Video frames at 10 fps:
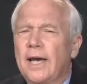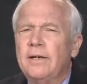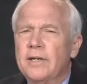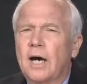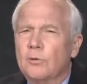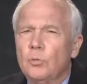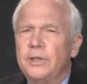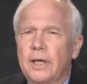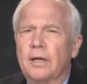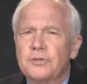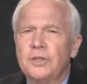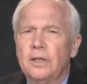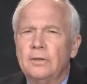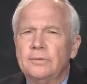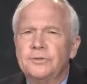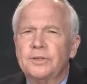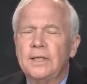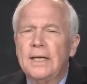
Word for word: and not we ourselves.